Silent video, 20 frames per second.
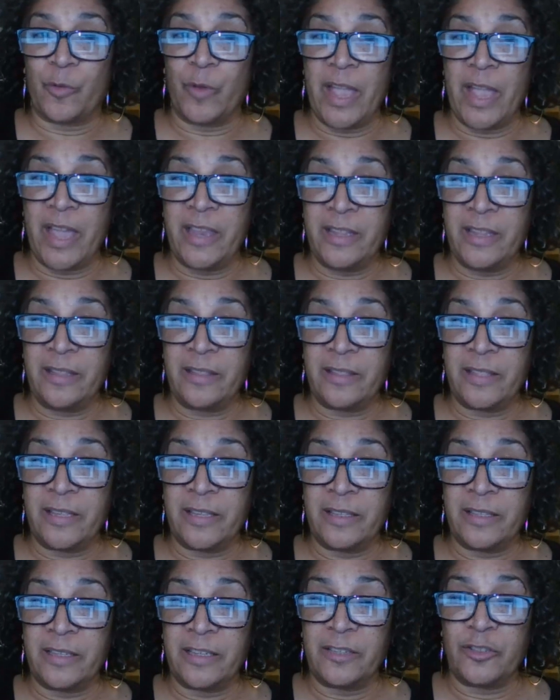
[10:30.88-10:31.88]
creating
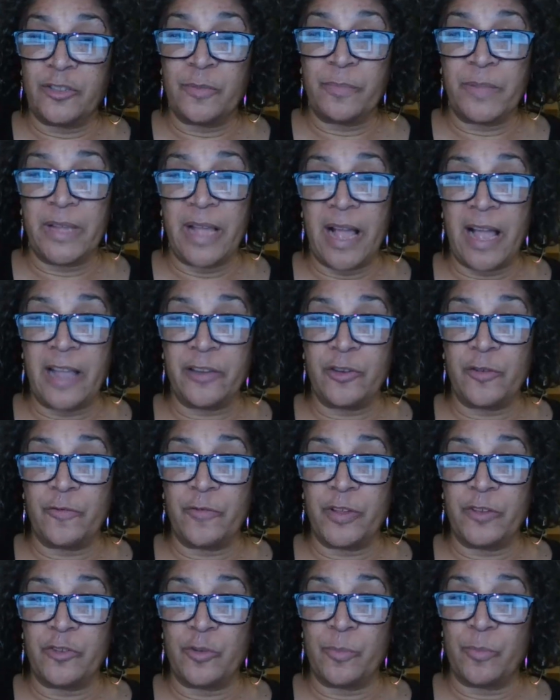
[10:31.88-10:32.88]
the intention behind your
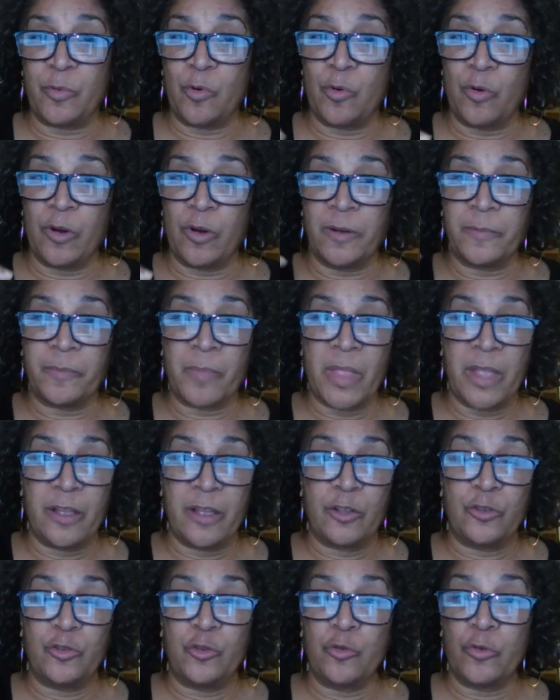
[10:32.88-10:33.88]
vision board,
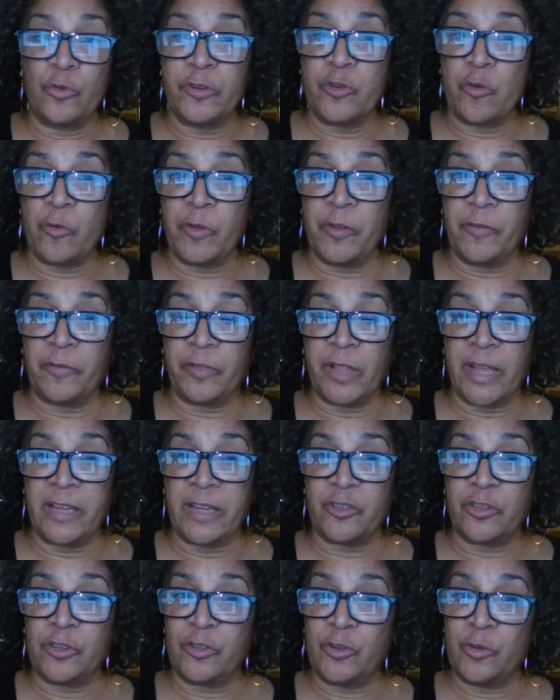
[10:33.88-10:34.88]
doing your
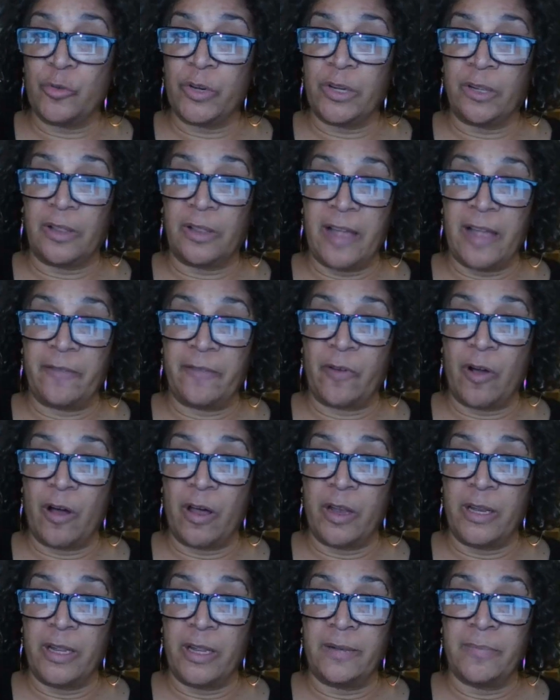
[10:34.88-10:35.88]
reflection, doing a life
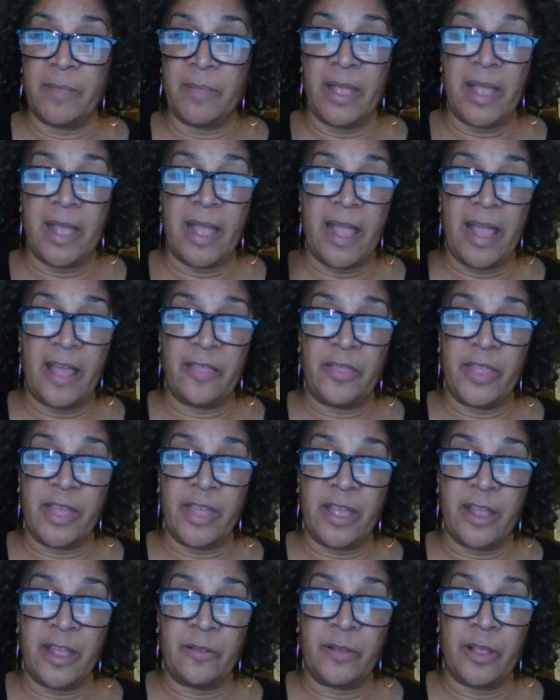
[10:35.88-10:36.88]
audit, and
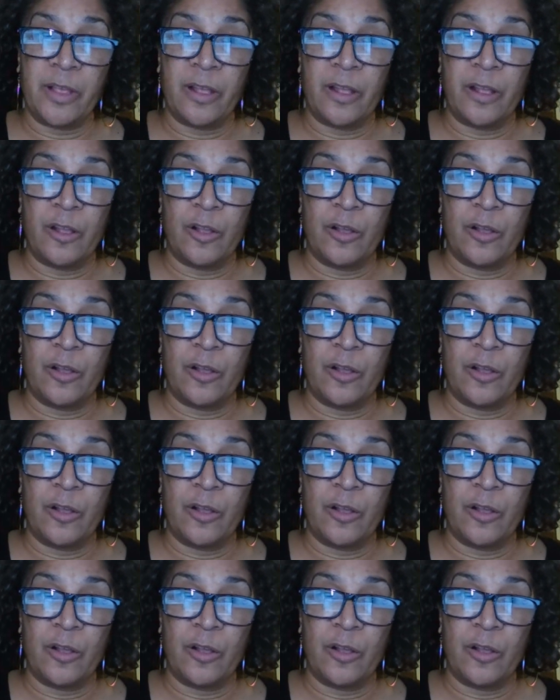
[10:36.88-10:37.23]
then